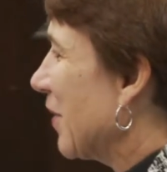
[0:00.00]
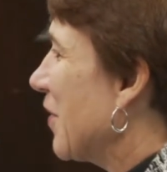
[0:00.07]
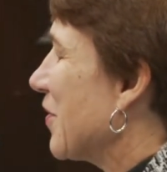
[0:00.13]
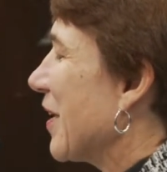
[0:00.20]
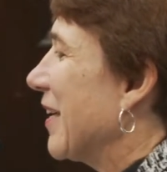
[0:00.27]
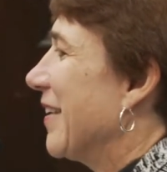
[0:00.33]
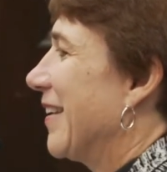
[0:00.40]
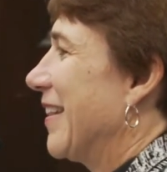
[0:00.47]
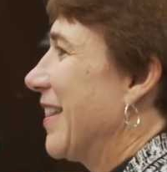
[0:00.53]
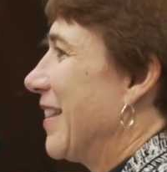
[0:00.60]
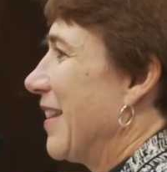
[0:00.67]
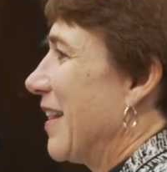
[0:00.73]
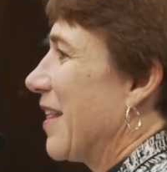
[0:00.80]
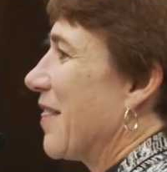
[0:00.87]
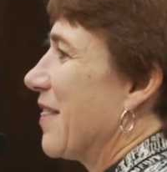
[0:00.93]
Okay.
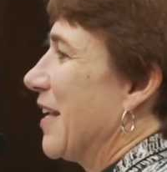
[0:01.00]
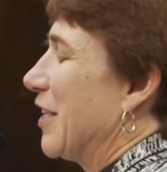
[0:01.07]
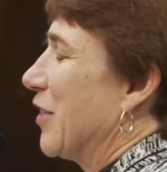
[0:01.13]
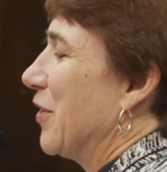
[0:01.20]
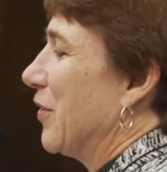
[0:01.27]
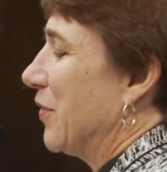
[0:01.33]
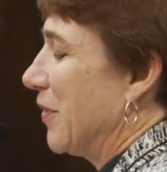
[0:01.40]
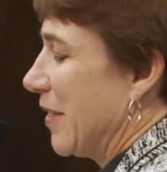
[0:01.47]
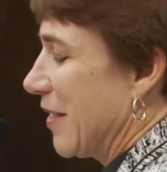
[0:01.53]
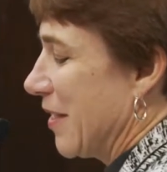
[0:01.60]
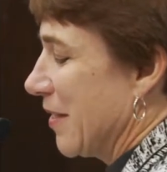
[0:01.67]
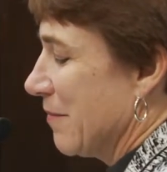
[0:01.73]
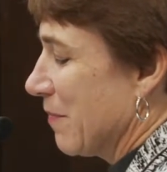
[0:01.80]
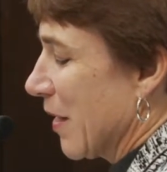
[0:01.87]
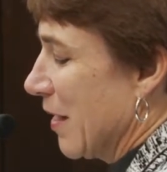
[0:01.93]
Thank you.
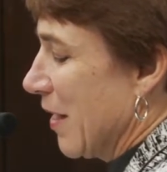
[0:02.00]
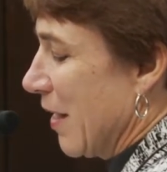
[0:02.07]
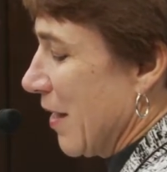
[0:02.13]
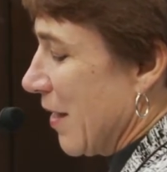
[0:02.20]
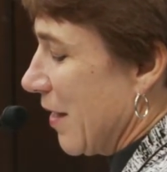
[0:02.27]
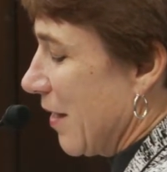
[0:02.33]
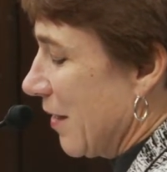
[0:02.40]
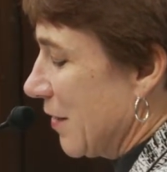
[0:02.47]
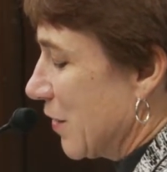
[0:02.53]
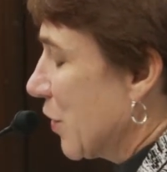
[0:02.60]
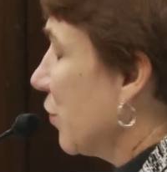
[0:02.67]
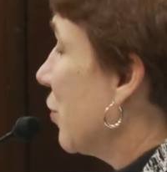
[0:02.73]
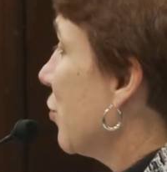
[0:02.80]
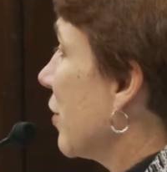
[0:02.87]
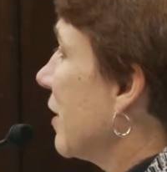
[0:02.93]

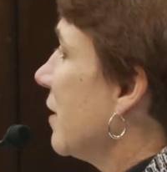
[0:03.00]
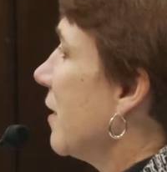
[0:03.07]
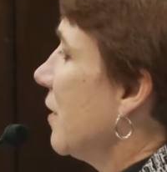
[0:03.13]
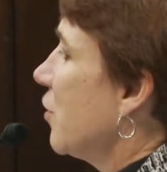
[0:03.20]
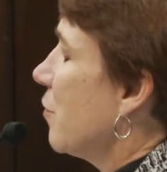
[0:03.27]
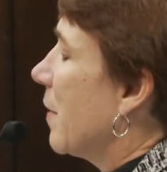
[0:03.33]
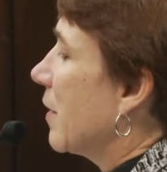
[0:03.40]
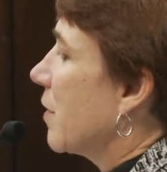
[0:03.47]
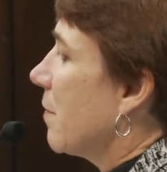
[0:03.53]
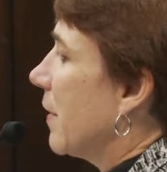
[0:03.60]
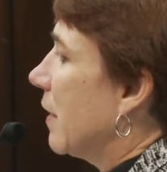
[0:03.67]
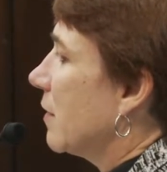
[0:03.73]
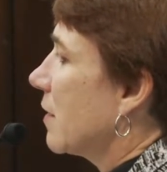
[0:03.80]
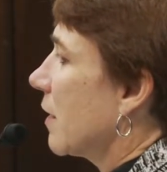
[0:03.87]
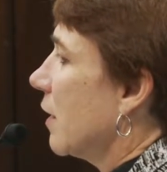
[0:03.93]
So to continue about the
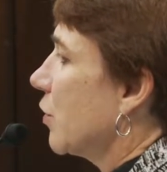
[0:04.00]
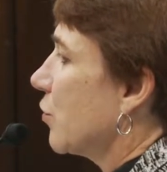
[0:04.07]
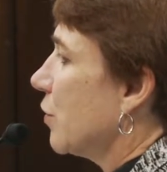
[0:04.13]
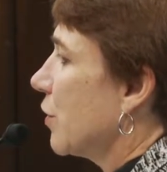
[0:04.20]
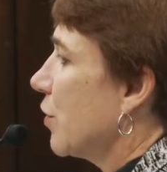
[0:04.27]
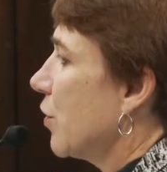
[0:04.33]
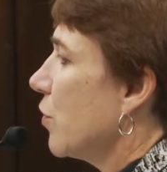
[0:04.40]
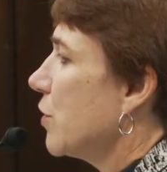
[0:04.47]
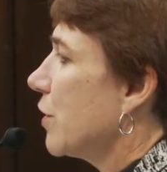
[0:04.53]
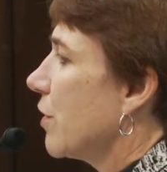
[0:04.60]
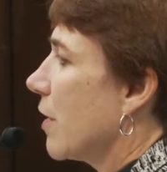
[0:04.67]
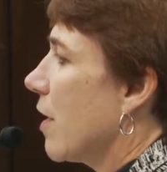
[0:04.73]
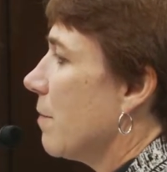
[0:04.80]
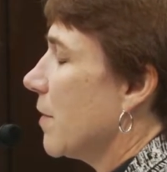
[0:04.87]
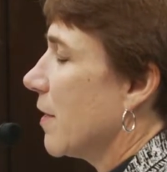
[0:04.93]
bail schedule. So those are
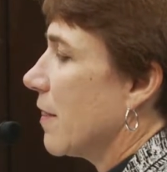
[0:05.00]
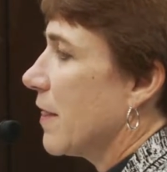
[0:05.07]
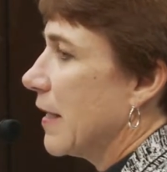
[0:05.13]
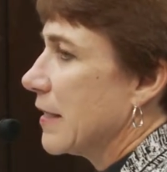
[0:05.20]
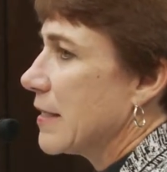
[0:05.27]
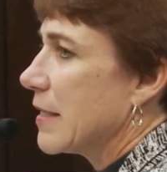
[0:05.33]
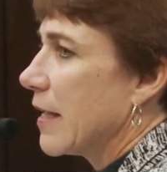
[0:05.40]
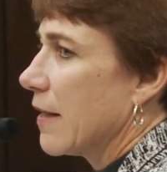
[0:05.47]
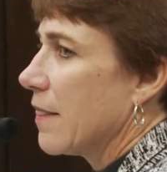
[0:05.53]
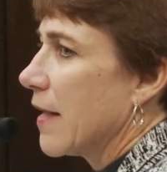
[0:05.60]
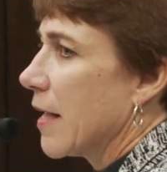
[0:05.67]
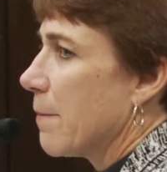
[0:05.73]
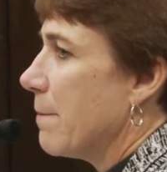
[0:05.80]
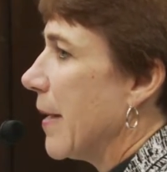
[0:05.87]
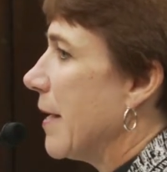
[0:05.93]
a couple of things that I
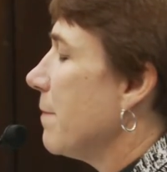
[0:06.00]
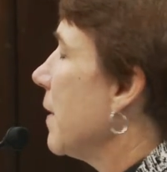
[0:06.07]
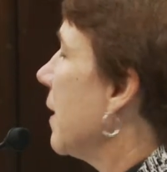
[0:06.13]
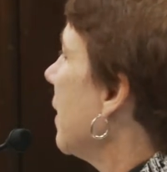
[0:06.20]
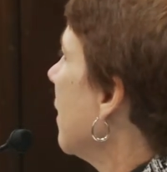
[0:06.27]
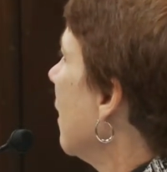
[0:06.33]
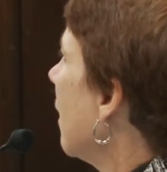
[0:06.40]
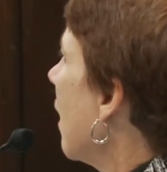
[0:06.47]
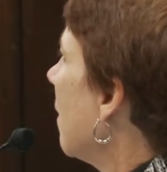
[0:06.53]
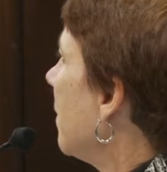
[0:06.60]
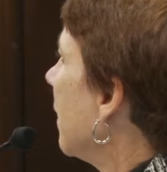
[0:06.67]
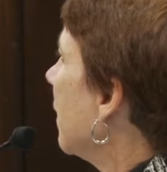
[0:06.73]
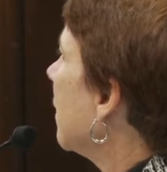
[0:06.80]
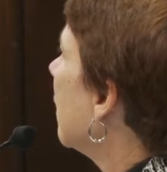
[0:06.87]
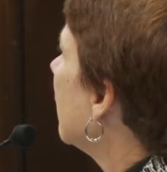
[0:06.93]
think may be a
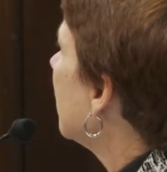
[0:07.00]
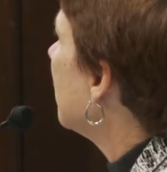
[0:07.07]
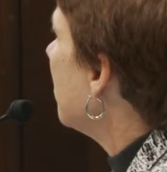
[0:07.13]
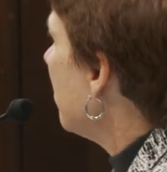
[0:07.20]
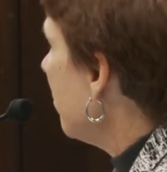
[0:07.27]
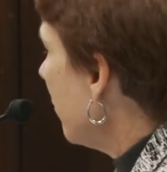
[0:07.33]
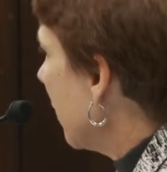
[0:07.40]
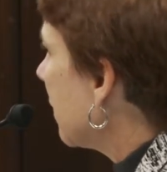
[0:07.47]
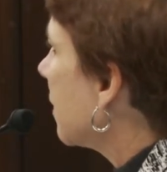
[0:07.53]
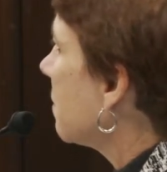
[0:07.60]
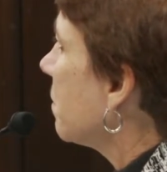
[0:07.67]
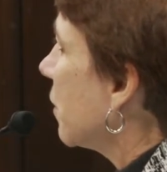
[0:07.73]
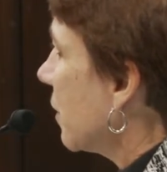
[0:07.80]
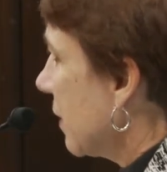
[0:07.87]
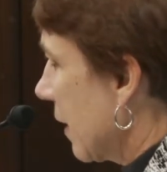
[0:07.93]
bit of
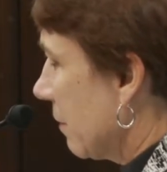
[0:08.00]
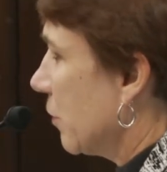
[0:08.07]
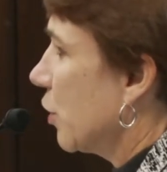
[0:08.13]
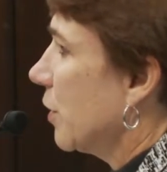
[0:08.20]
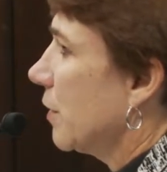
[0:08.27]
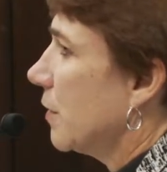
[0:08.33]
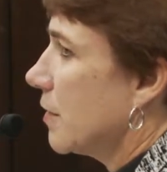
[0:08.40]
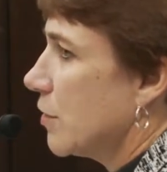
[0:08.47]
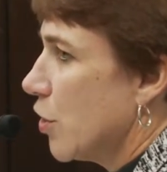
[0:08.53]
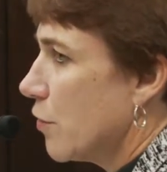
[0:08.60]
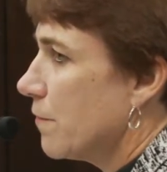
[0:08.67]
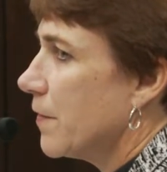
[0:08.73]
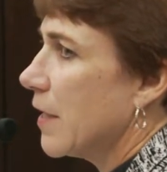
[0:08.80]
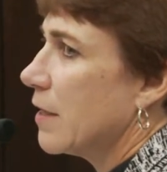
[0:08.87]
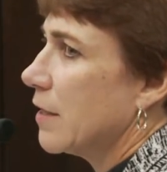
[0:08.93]
misperceptions. No
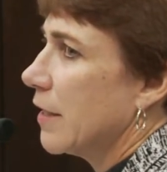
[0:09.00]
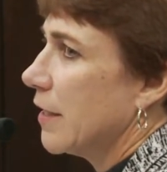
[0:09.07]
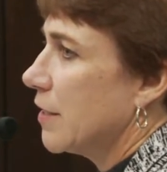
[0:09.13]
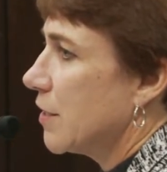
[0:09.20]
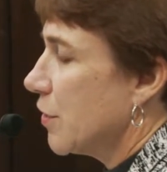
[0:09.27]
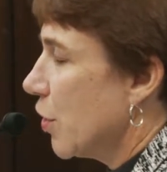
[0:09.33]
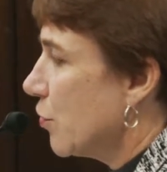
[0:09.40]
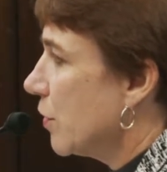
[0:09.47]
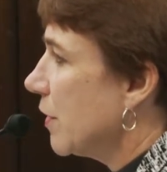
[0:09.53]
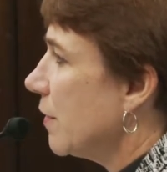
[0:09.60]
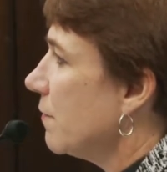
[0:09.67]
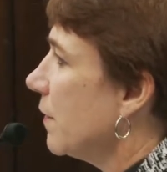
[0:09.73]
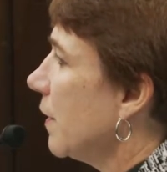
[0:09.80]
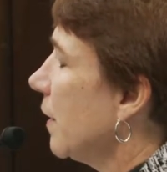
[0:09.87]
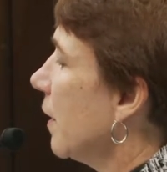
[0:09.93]
felonies, no
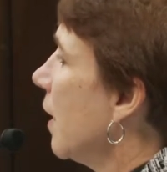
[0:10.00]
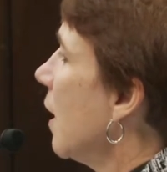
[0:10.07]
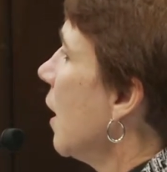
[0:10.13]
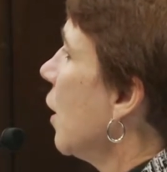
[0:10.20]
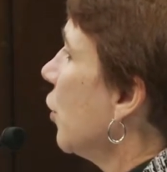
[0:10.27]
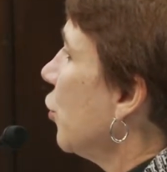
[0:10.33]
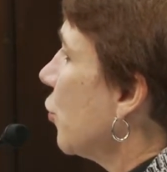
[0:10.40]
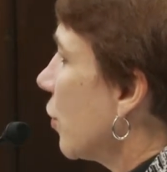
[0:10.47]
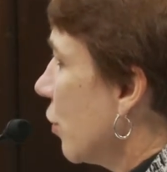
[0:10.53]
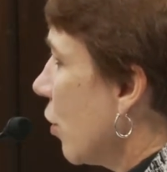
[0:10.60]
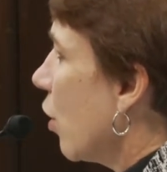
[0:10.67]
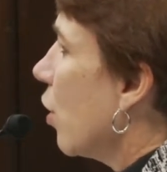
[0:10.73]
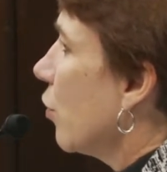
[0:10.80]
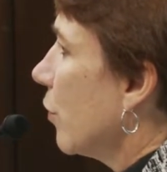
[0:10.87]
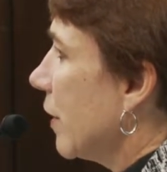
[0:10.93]
DV. You can
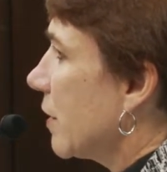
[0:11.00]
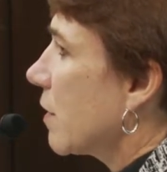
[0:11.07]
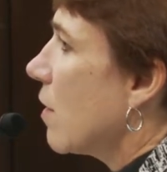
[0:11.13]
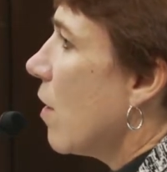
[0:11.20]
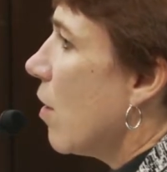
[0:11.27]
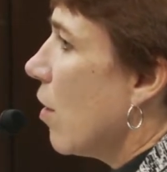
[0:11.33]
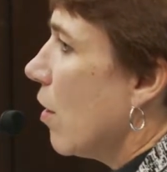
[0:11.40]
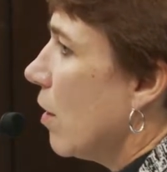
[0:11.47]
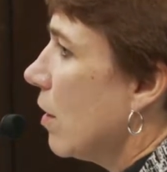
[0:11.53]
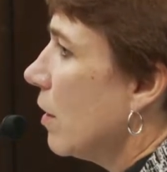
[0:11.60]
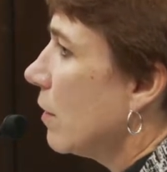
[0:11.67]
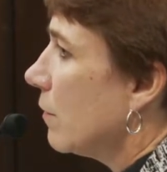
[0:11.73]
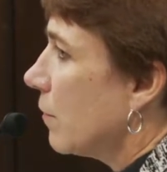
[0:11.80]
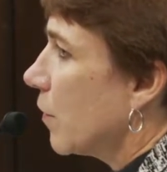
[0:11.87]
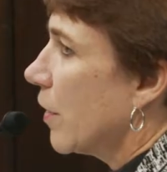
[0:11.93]
always call
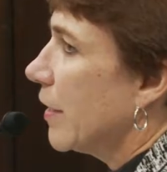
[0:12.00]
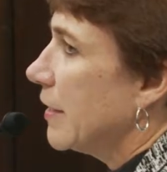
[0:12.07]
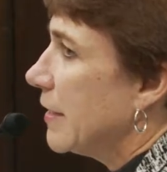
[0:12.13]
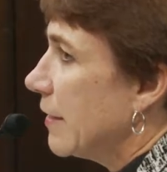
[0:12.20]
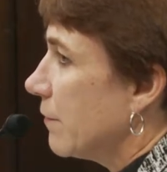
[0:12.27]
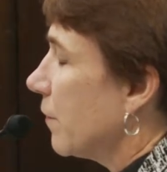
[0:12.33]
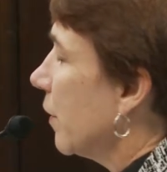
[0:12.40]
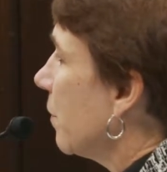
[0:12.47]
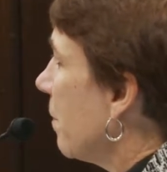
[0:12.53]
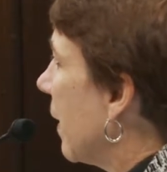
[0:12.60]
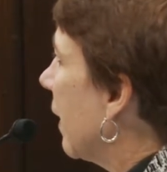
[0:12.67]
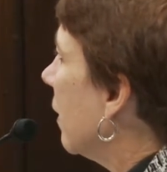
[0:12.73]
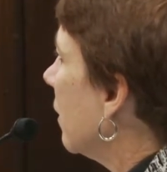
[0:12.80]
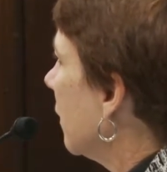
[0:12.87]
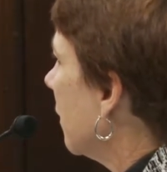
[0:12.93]
for a different
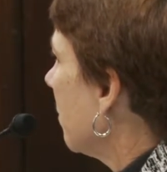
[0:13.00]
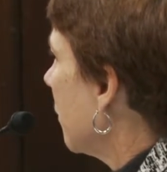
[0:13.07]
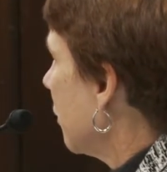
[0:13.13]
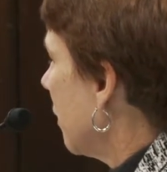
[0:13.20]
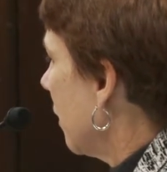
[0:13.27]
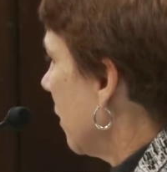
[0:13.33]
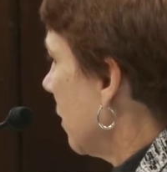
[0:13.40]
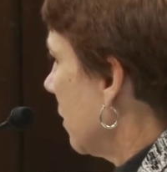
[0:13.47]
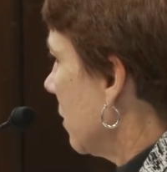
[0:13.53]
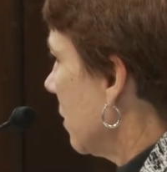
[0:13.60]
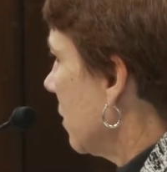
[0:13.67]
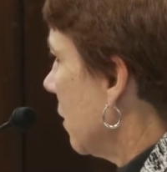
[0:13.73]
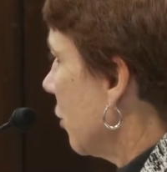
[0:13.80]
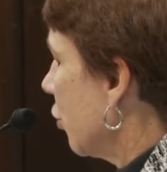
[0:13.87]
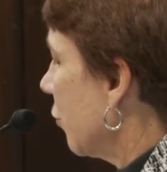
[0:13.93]
bail in a particular
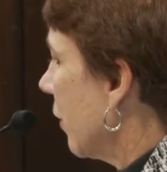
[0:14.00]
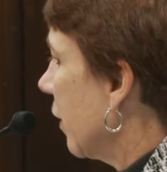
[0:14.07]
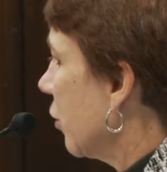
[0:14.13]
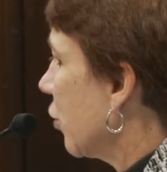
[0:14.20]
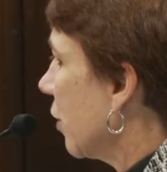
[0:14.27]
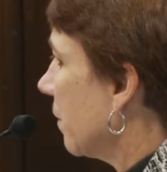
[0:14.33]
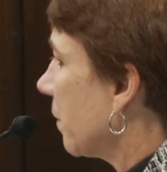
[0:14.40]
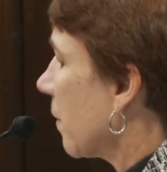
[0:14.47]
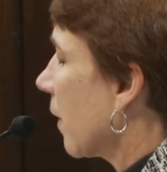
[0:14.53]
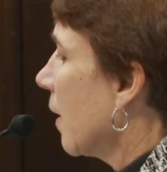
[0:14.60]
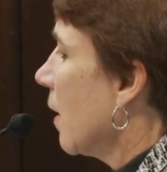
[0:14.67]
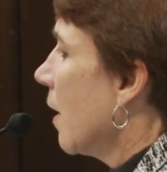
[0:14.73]
situation.